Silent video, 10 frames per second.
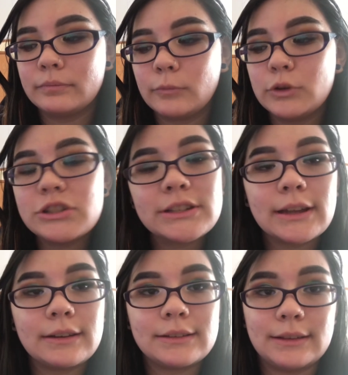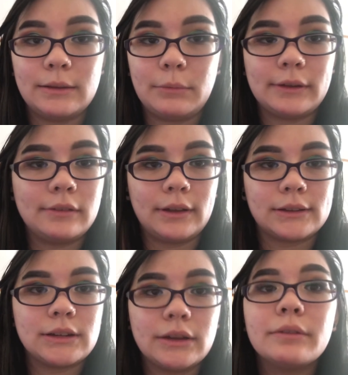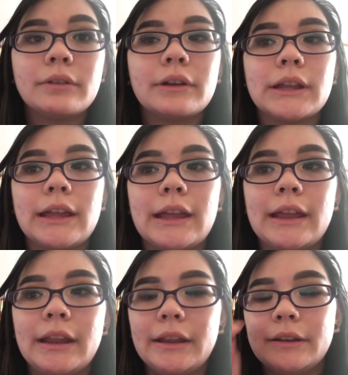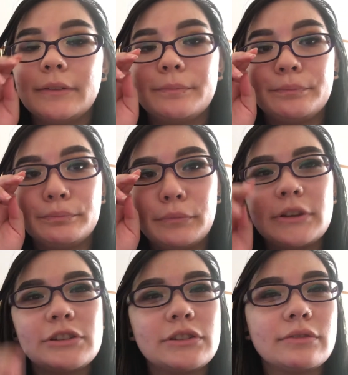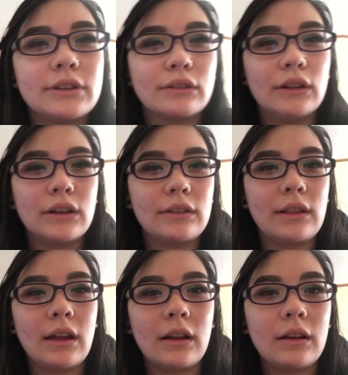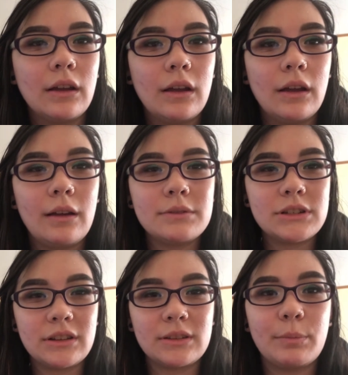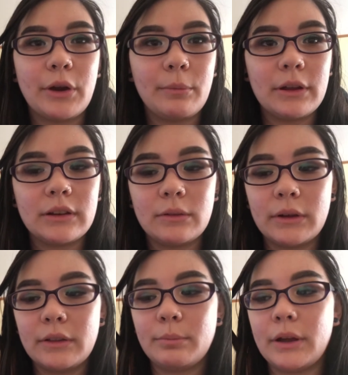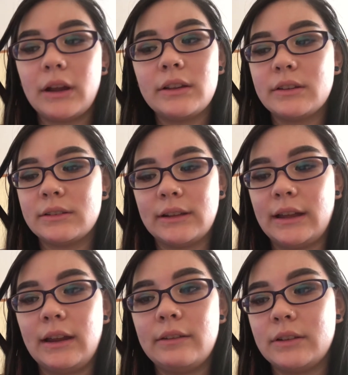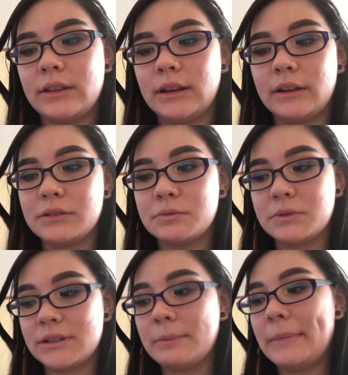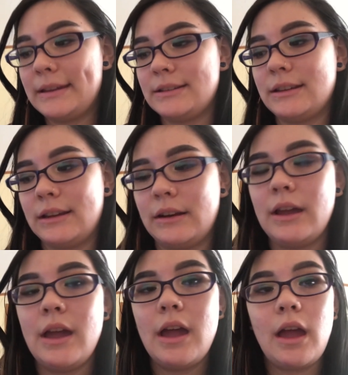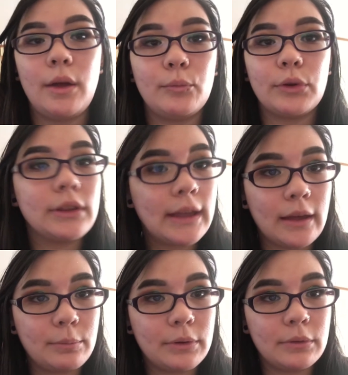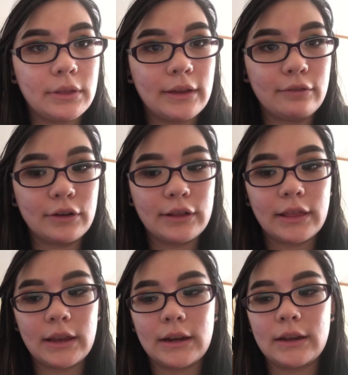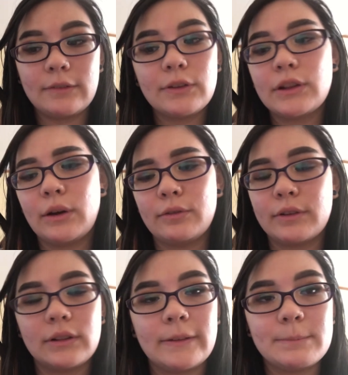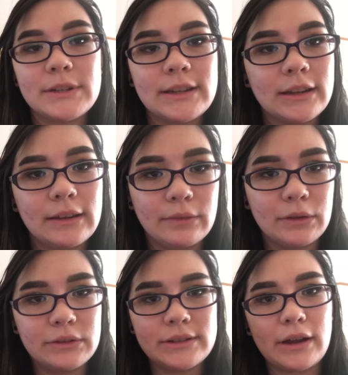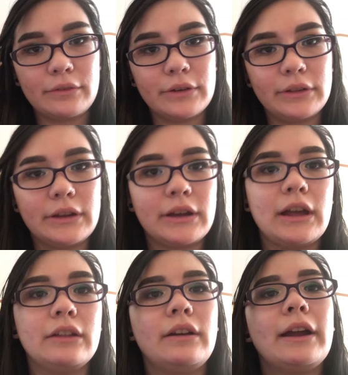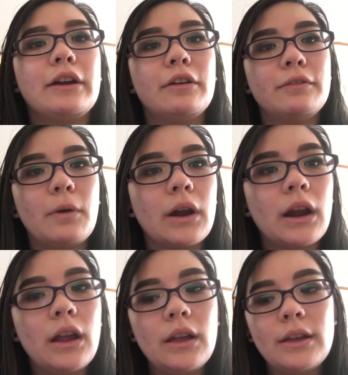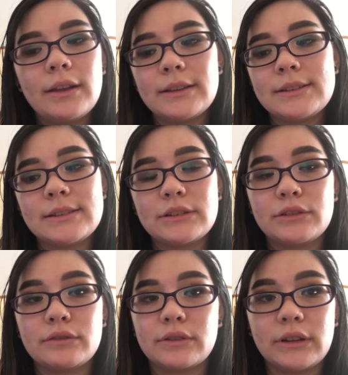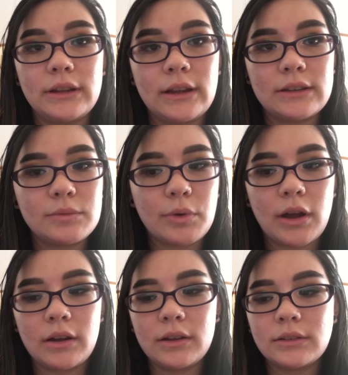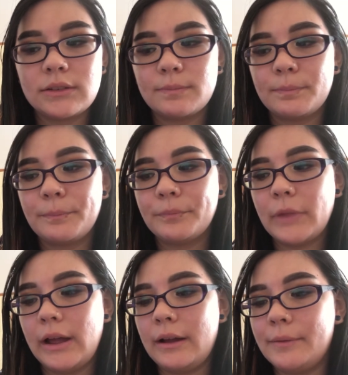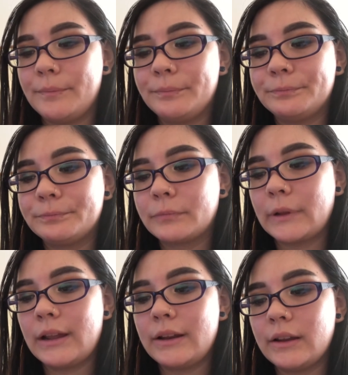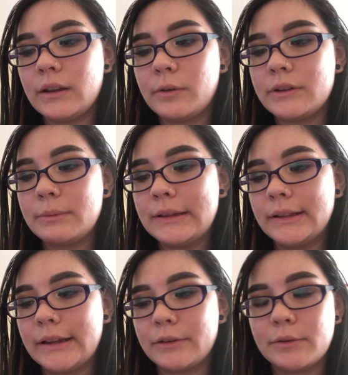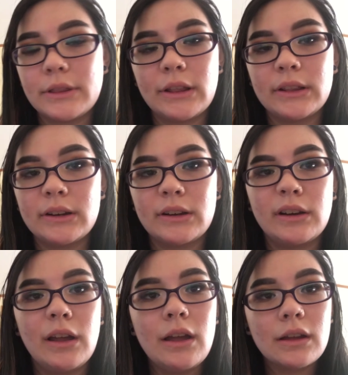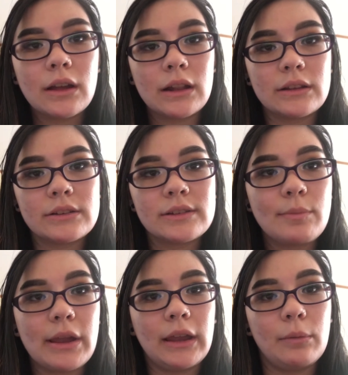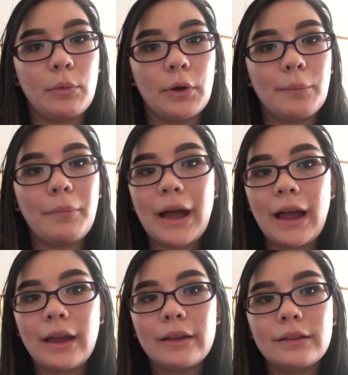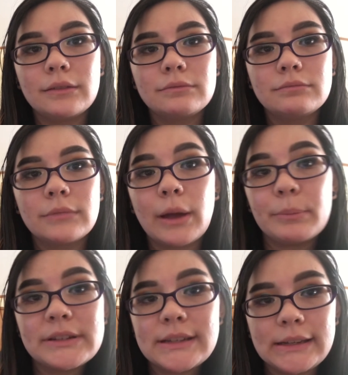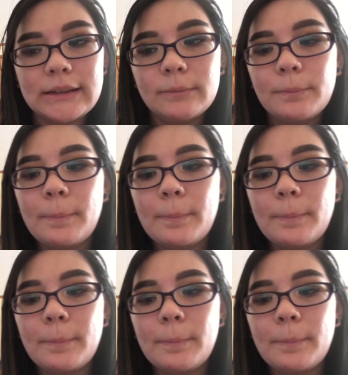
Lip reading: will just kind of sit in my collection and be just for looks that I'm just experimenting with. But other than that, everything else was amazing. I'm really happy with everything. Even though for lipstick, even though it's not really a color I go for, it's still a really nice product. And it can always be layered with other colors to make it more my cup of tea.